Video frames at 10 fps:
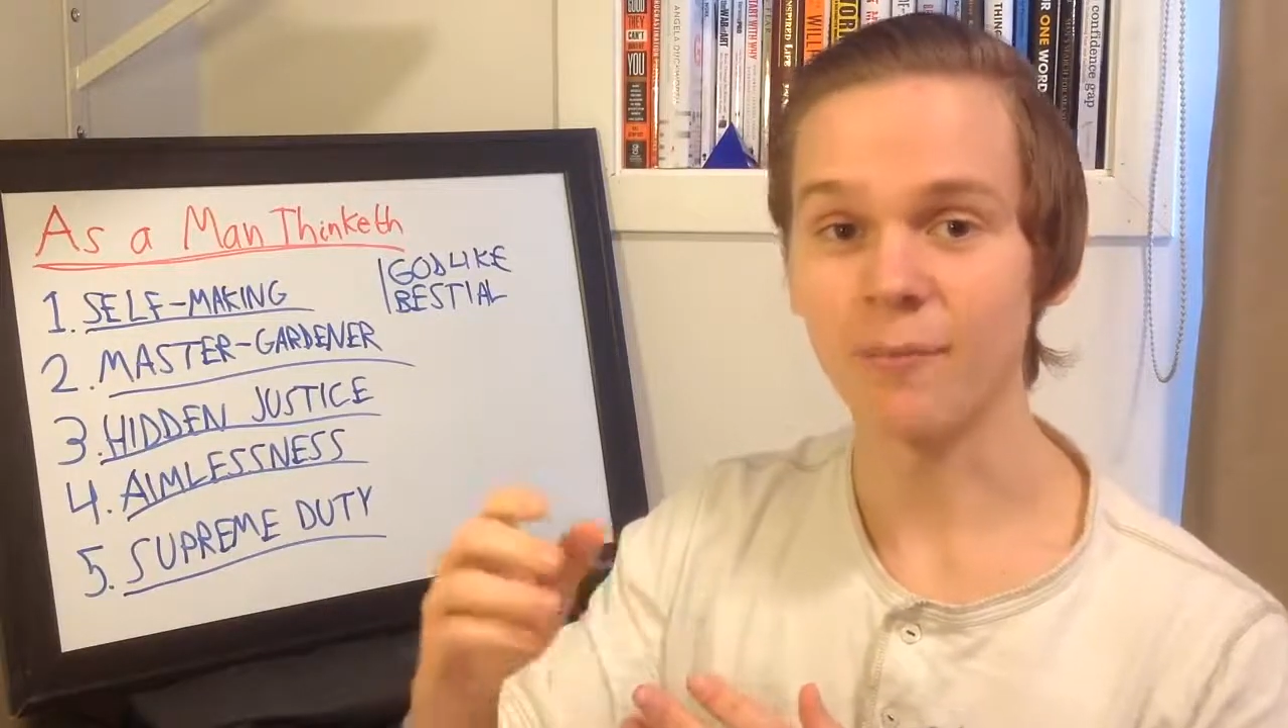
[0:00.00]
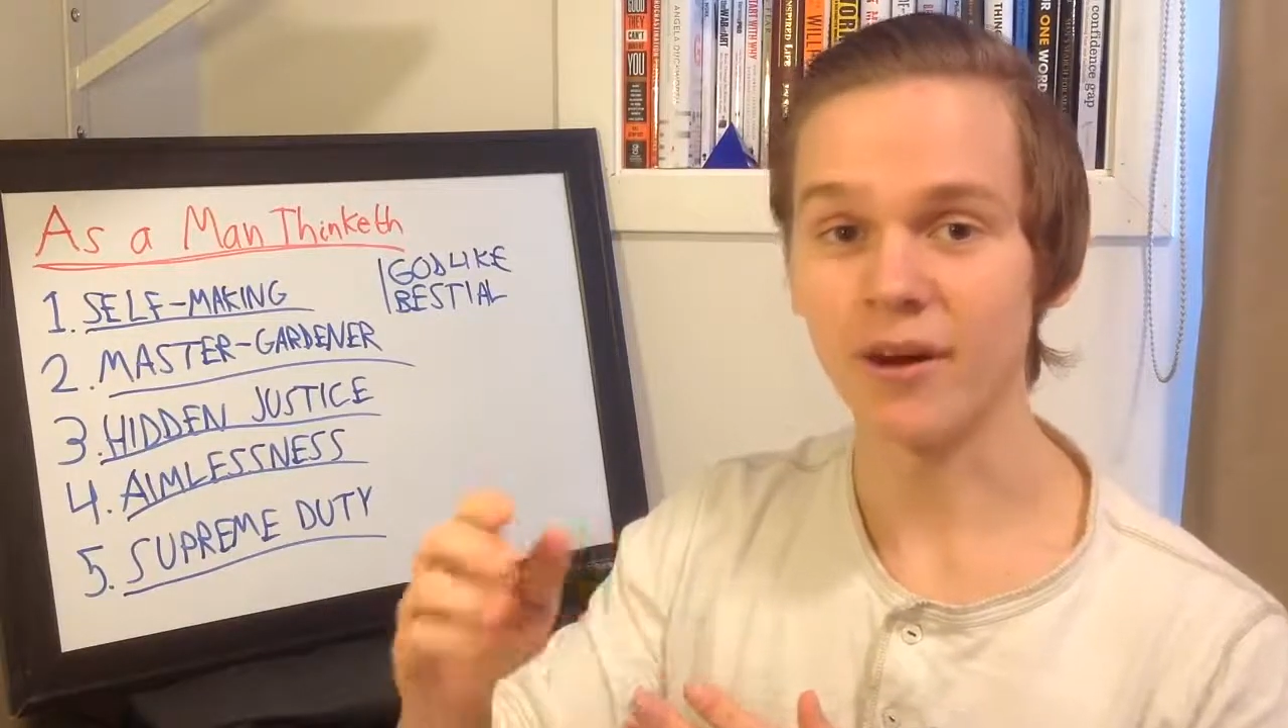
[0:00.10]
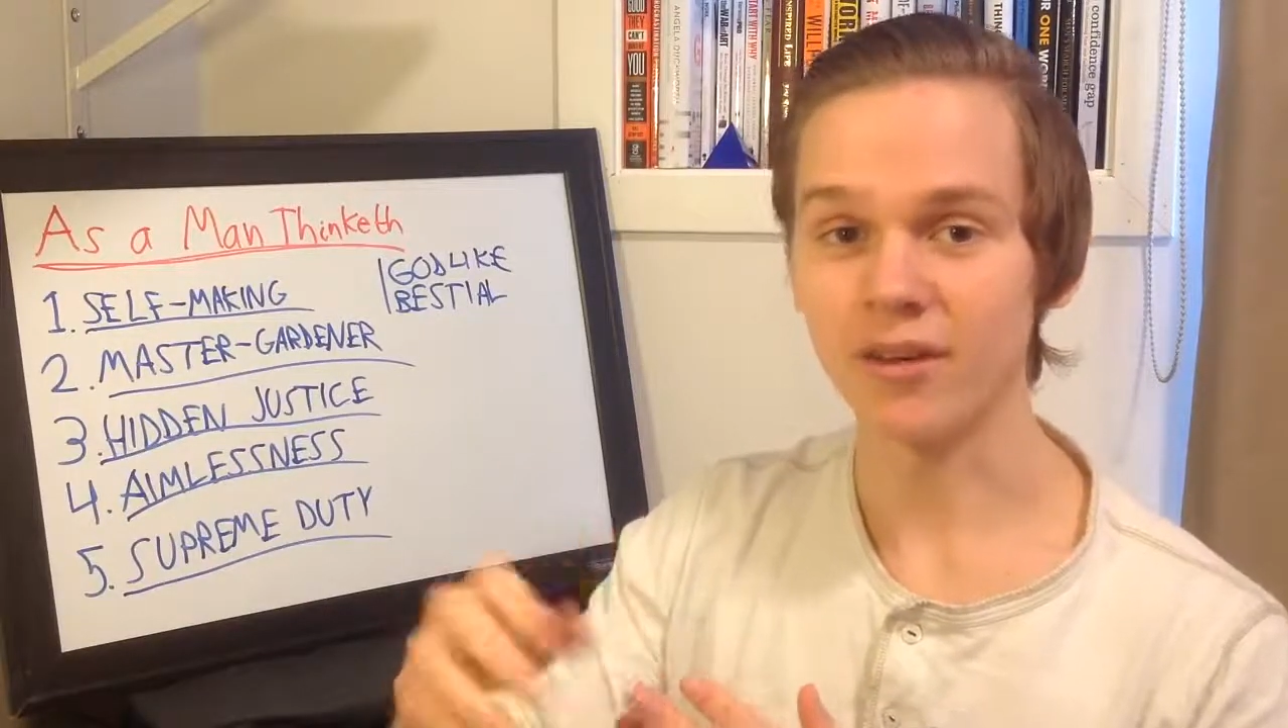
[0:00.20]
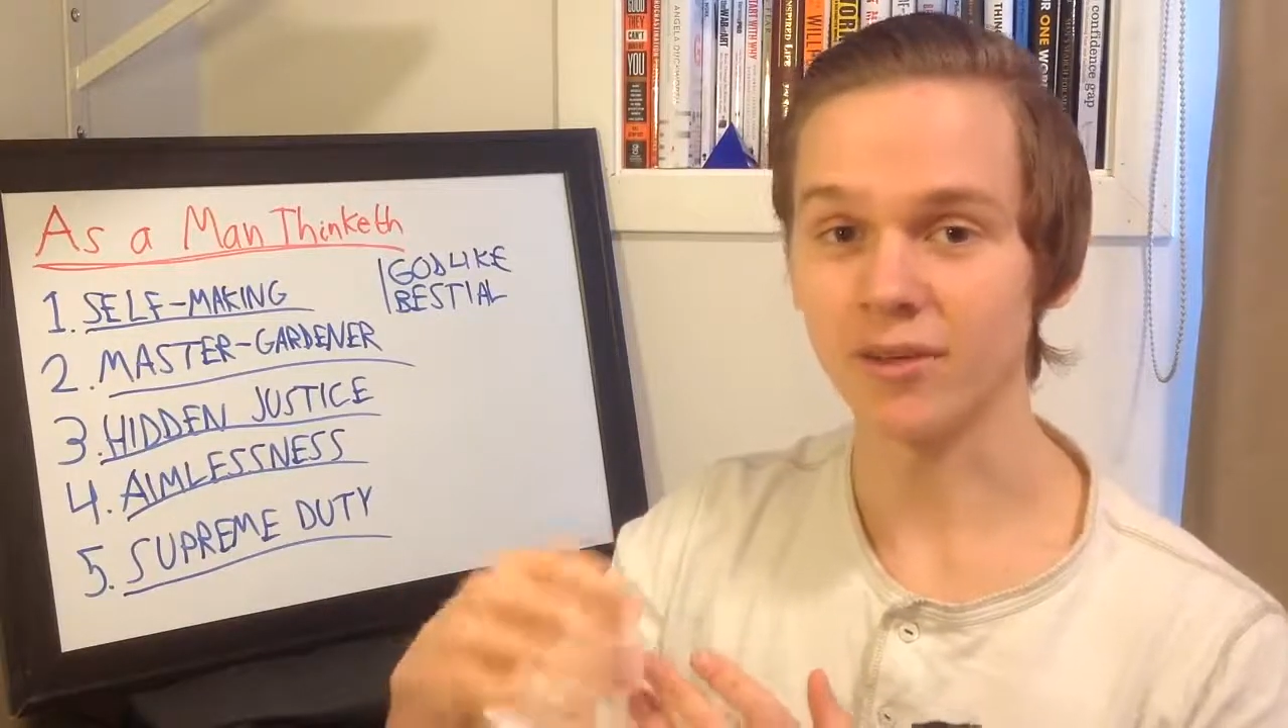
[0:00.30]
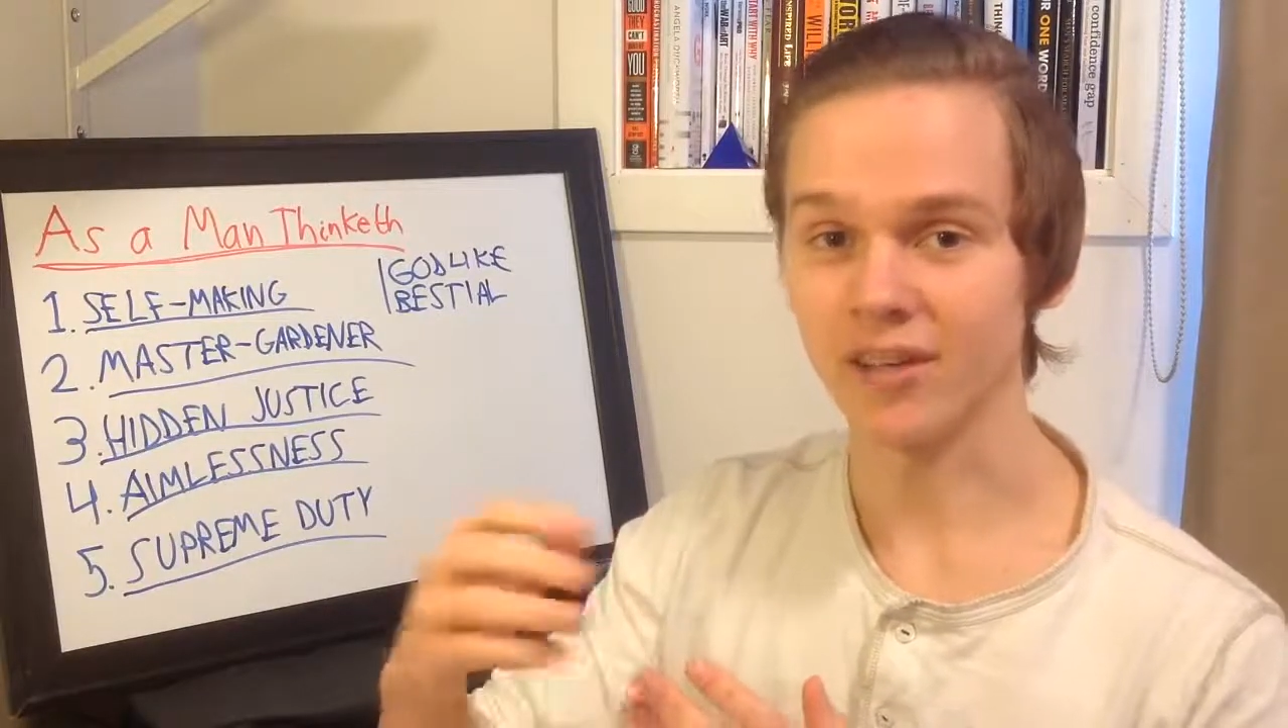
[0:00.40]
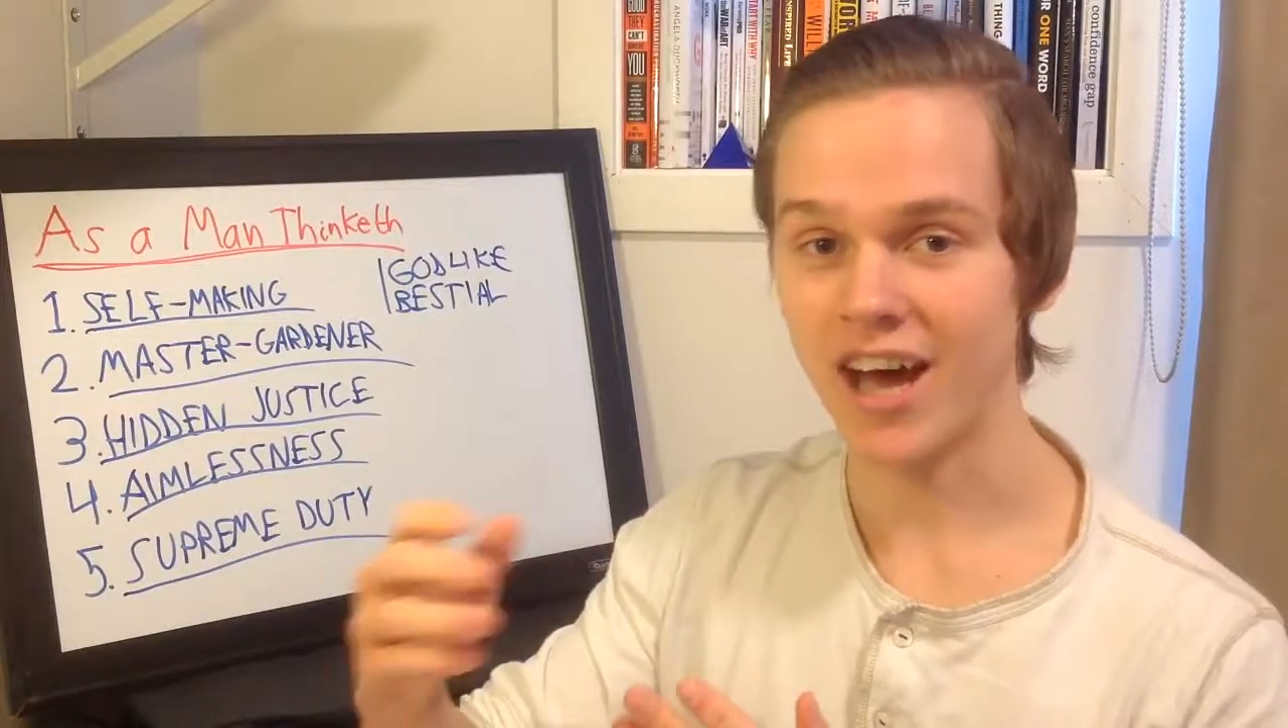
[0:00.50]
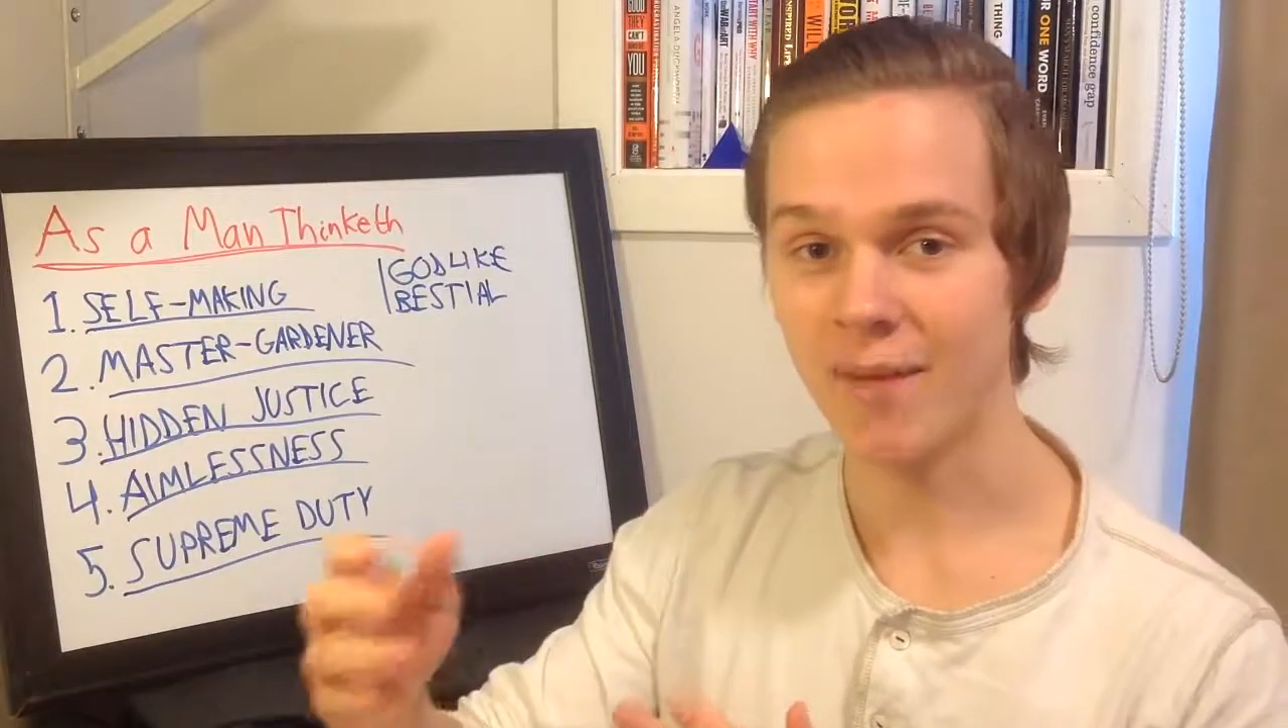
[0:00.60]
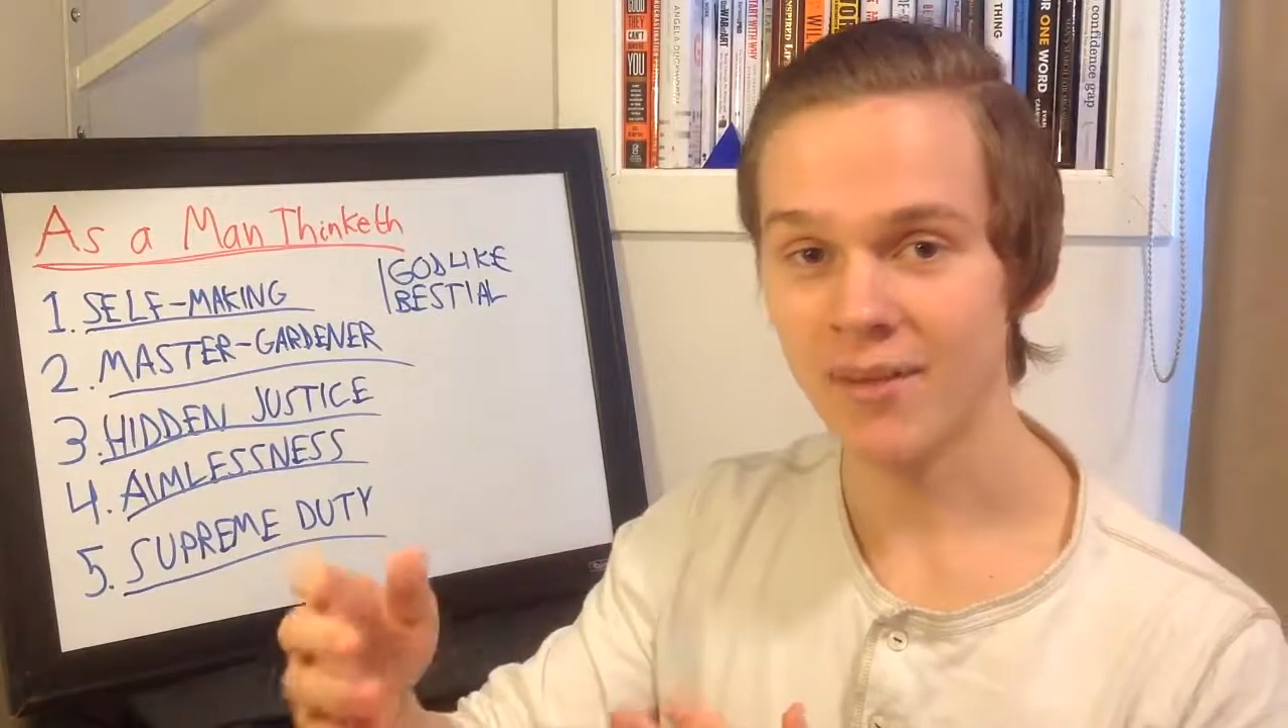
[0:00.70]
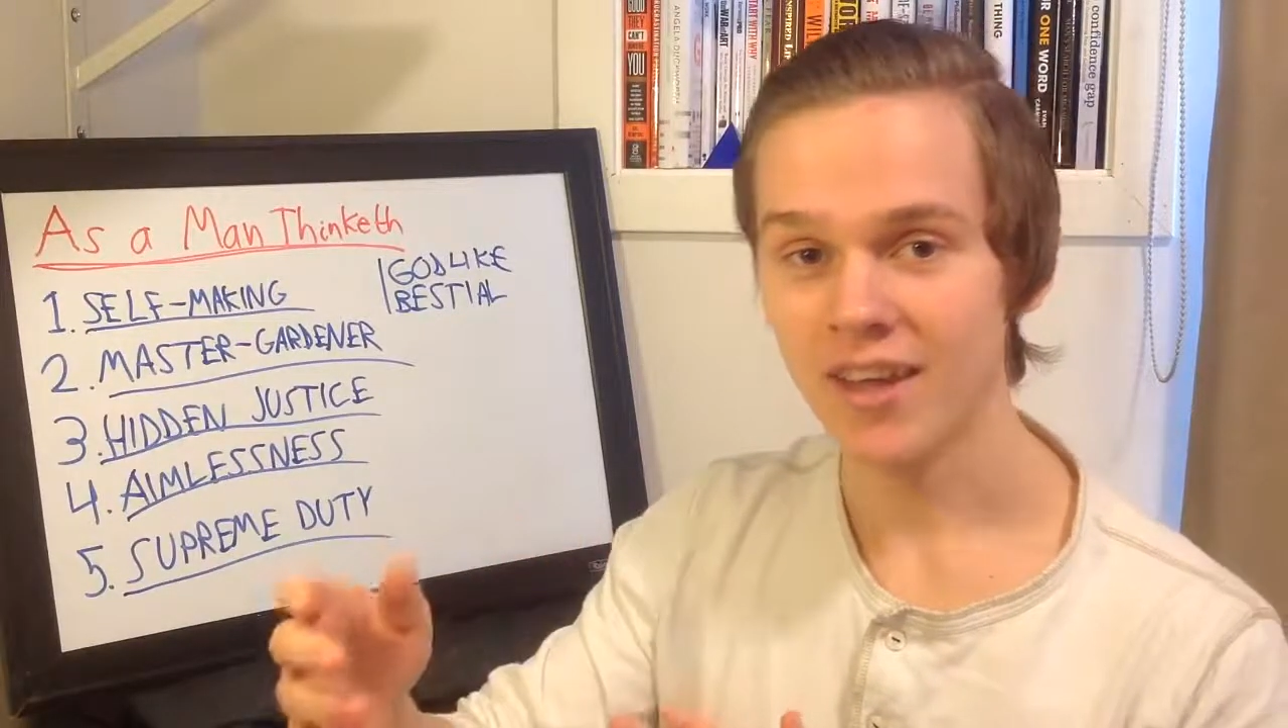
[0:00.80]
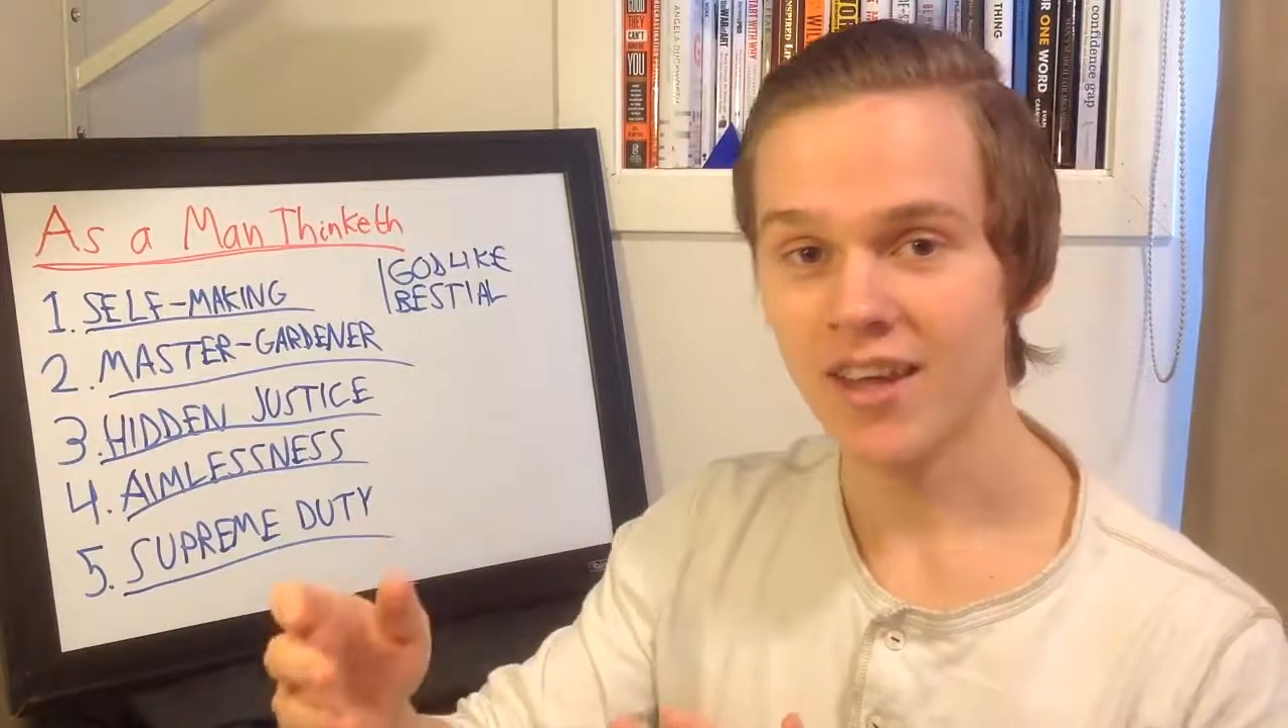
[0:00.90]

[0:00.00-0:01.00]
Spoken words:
period of time,